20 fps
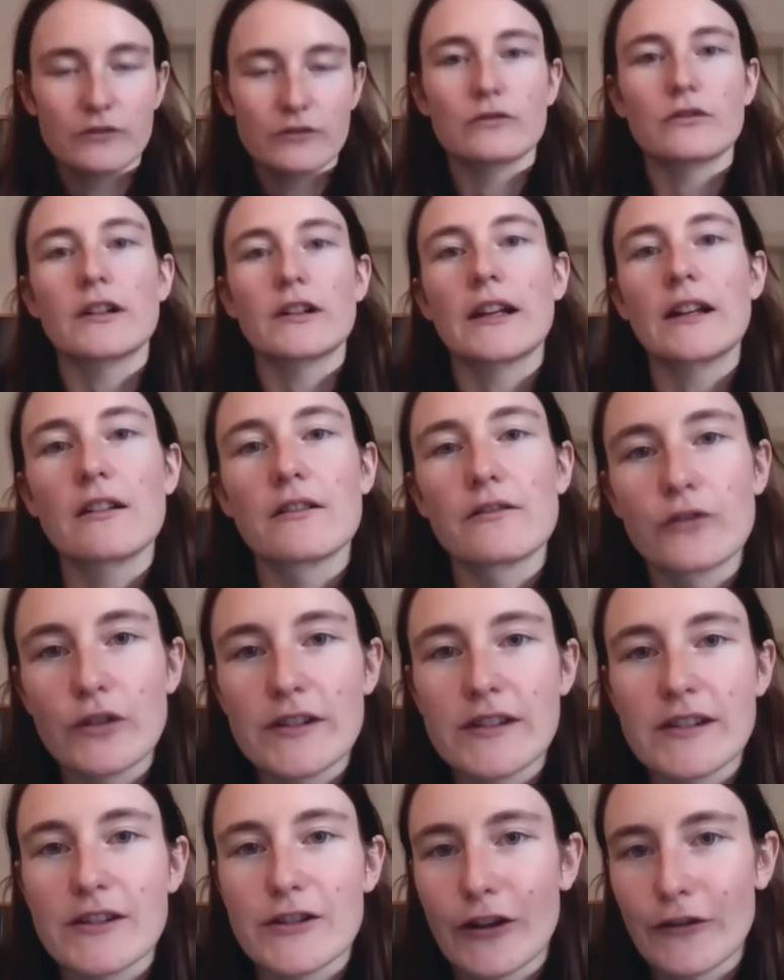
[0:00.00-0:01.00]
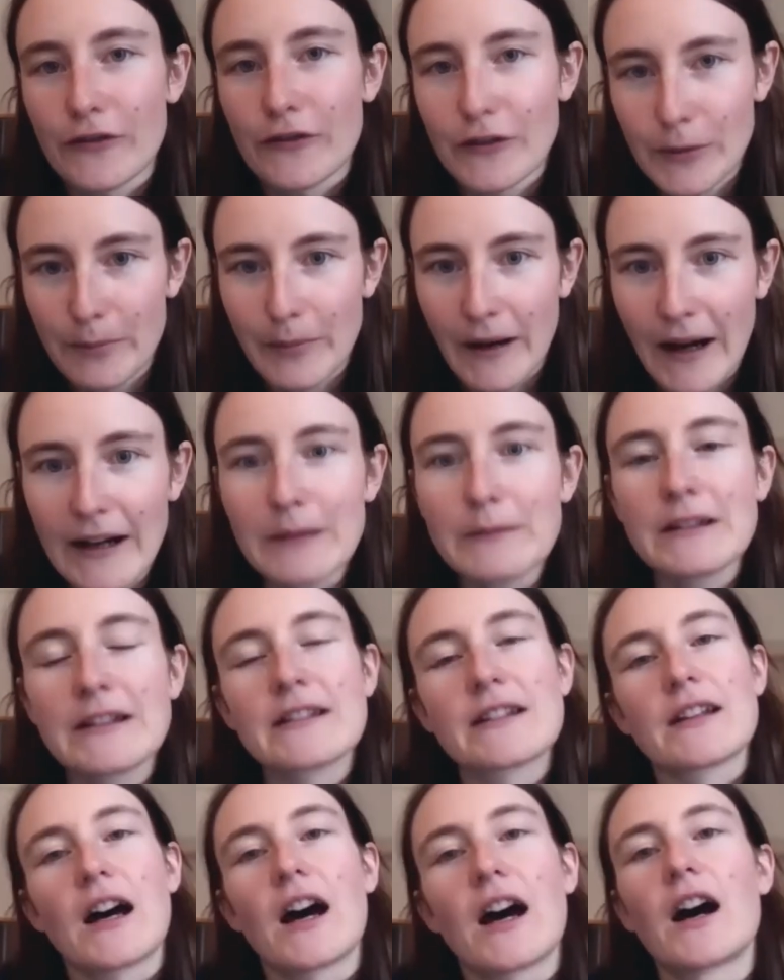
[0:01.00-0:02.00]
tutorial Voices of the
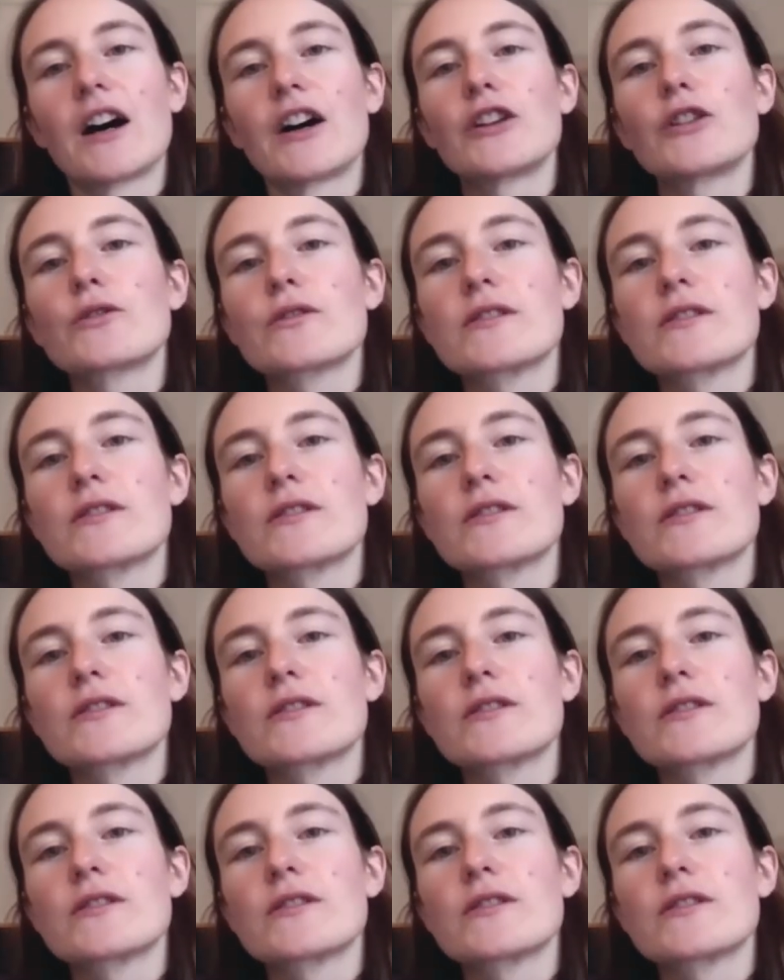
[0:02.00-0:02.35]
Parliament uh,